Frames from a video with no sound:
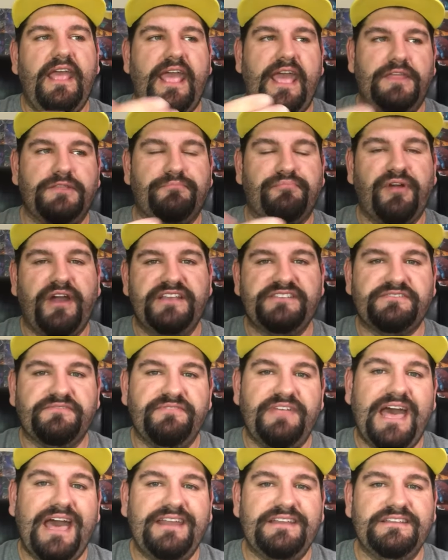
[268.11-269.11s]
and the price
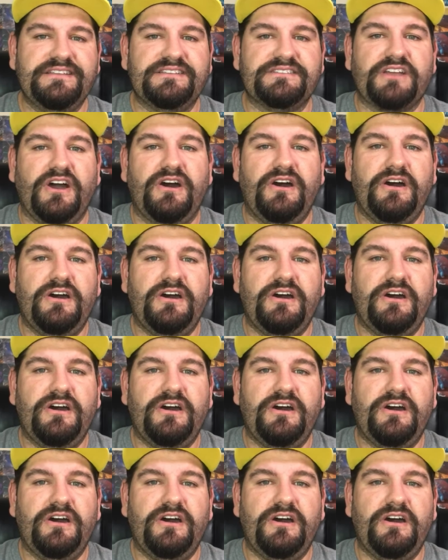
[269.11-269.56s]
of that is